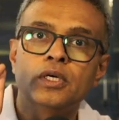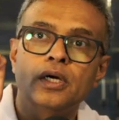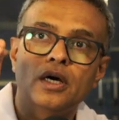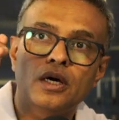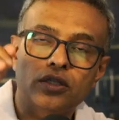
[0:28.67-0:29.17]

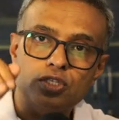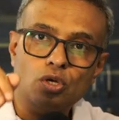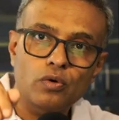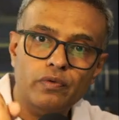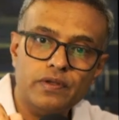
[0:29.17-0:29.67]
the
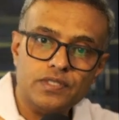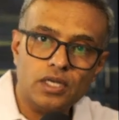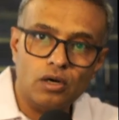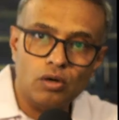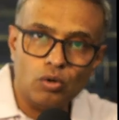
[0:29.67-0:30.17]
sound waves
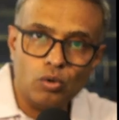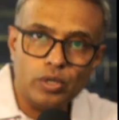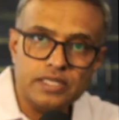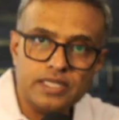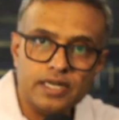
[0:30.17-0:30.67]
go
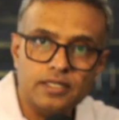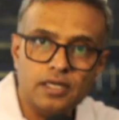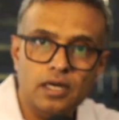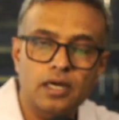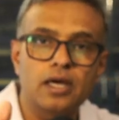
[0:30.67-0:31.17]
inside the
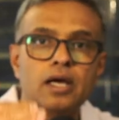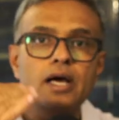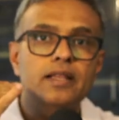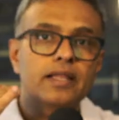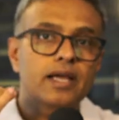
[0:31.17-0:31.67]
lung
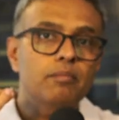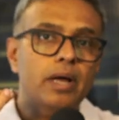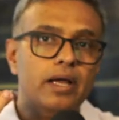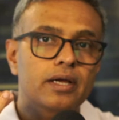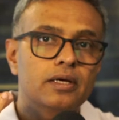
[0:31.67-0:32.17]
and they come
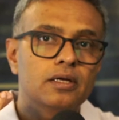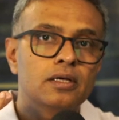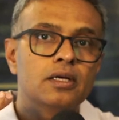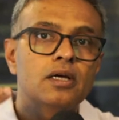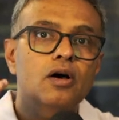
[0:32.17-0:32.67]
back,
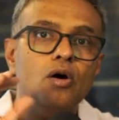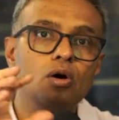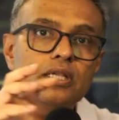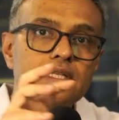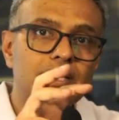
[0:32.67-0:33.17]

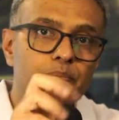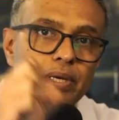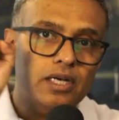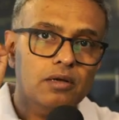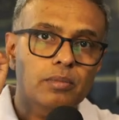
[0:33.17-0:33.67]
all these are
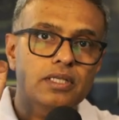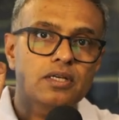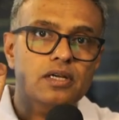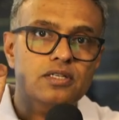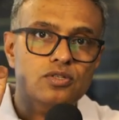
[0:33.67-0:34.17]
picked up by the
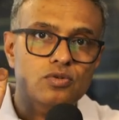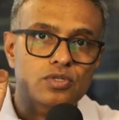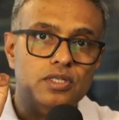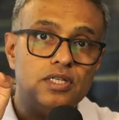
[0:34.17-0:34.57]
transducer.